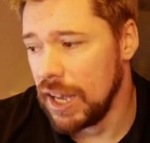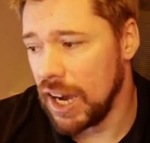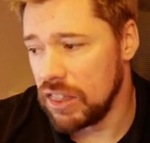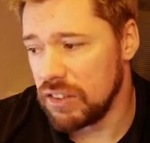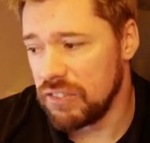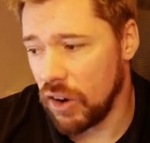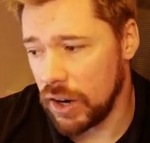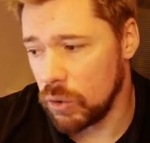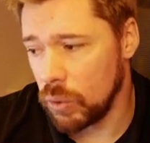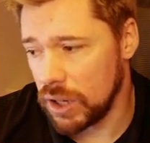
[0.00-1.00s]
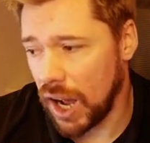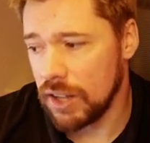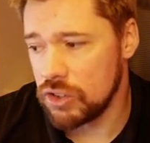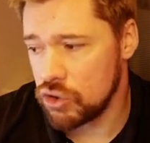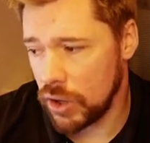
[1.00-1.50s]
and the final an
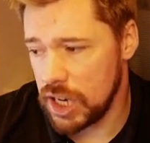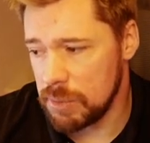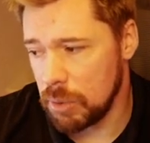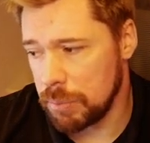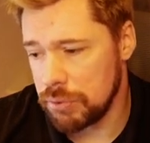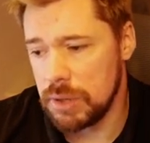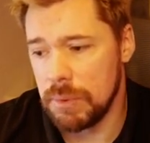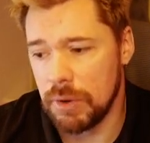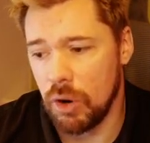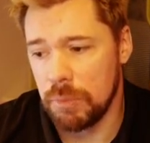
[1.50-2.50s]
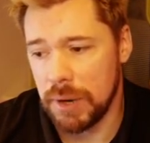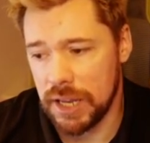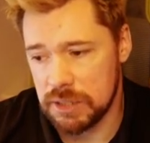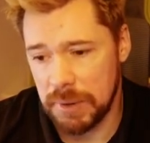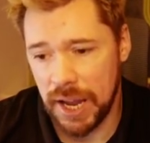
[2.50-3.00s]
untradable Premium Gold
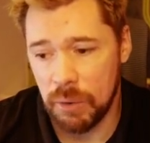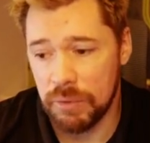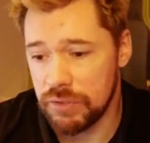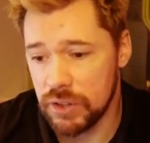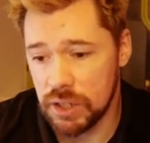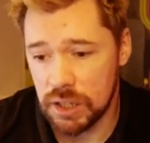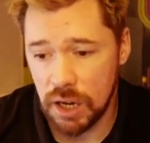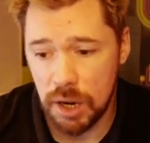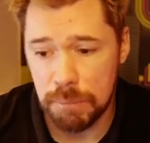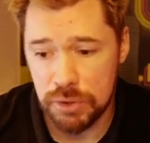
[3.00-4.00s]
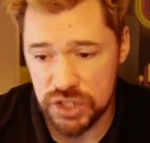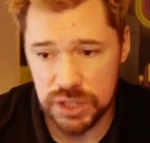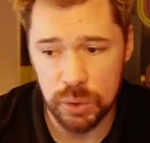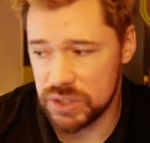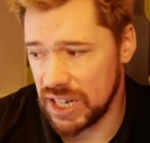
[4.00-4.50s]
Players Pack with the uh,
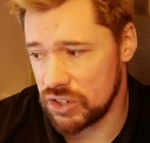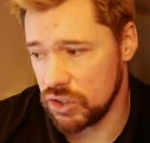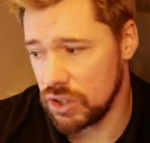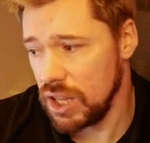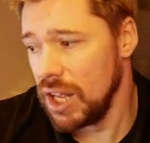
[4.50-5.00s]
Brazil section